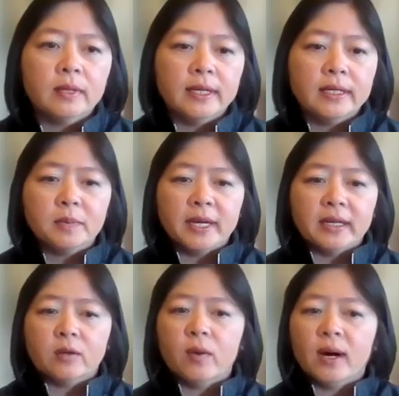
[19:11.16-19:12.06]
thanks, Mike.
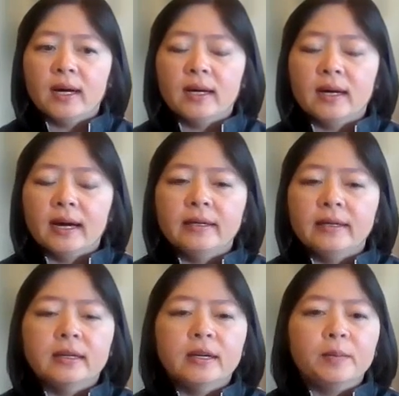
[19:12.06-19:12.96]
Khoa,
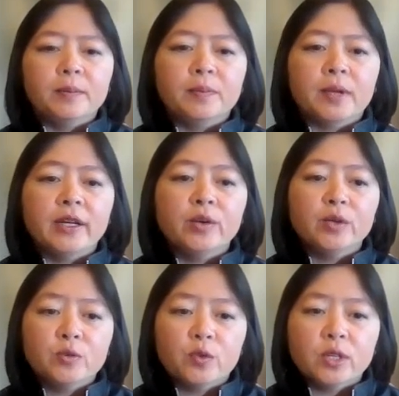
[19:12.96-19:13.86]
I know
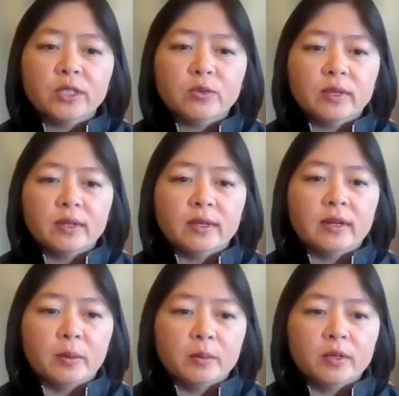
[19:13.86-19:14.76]
you've worked with a
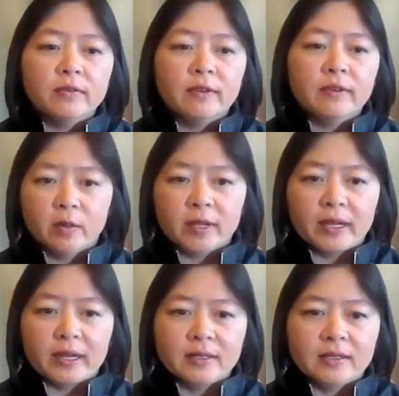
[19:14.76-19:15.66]
number of health
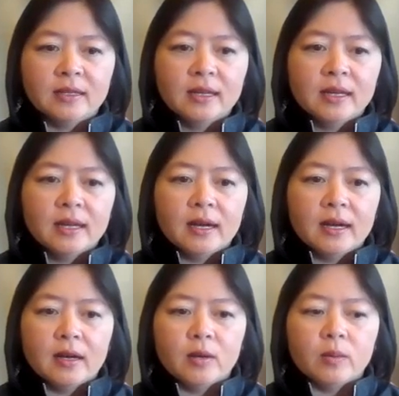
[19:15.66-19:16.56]
plans.
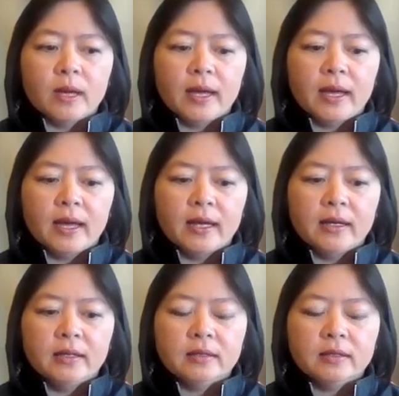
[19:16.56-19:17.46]

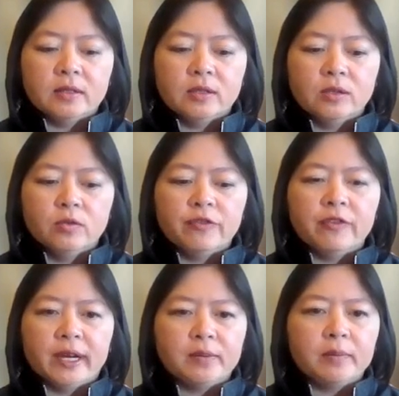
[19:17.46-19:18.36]
As you
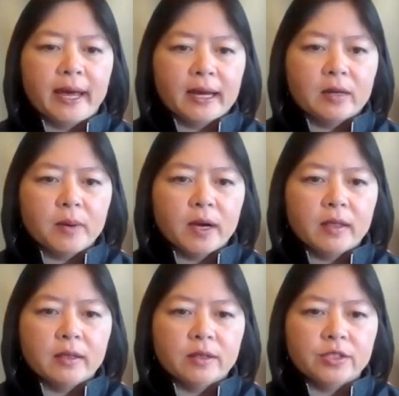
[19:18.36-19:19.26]
reflect back
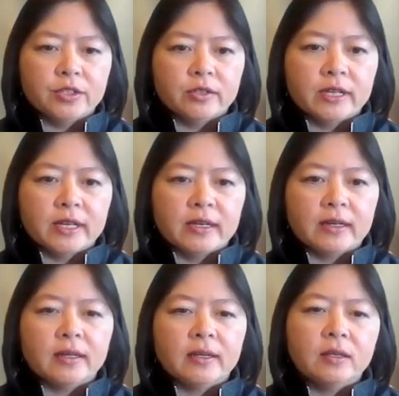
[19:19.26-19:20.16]
upon their journey,
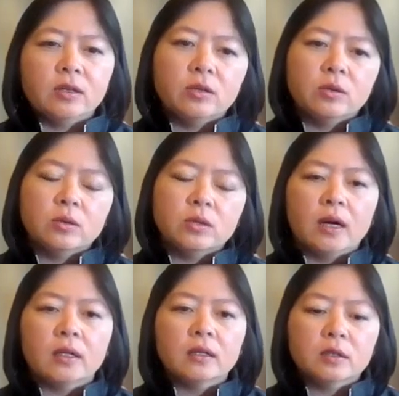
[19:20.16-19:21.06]
can you
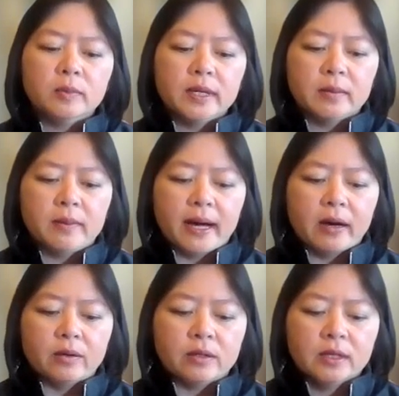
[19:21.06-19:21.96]
talk a little bit
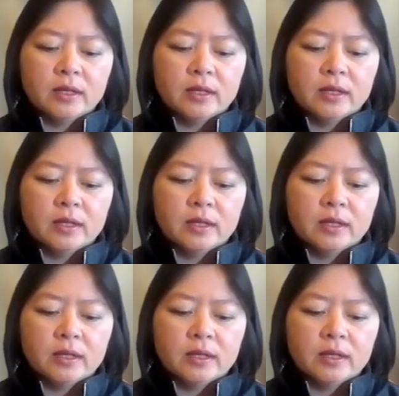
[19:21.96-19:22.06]
about